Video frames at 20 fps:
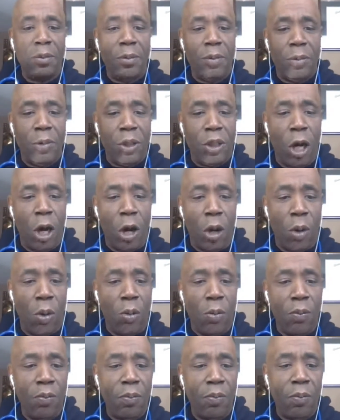
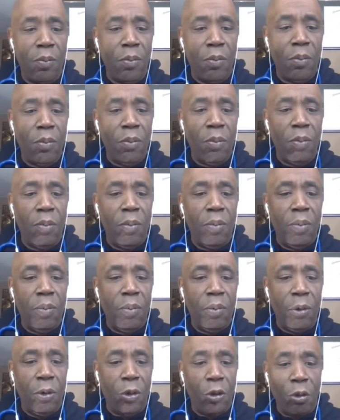So,
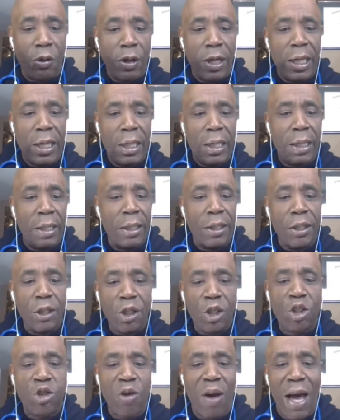three,
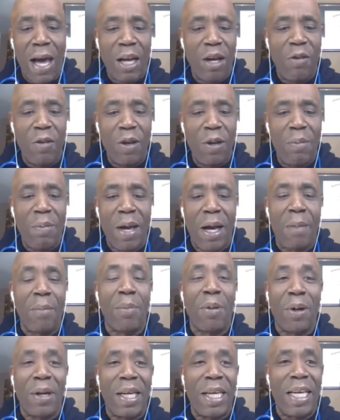try to
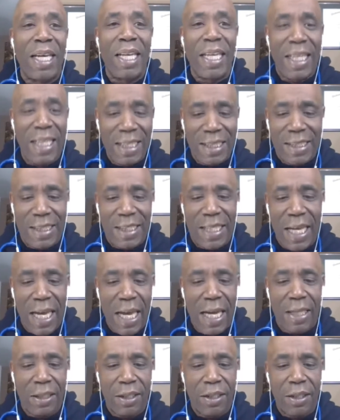remember any
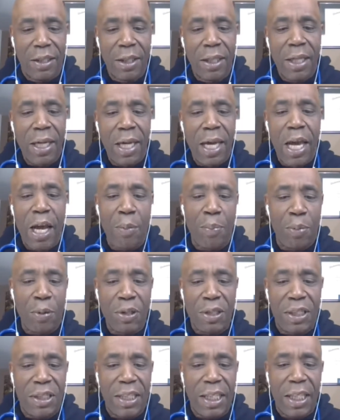tests and
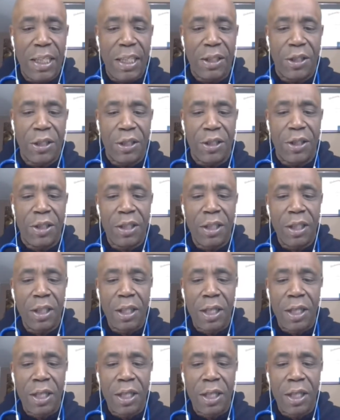procedures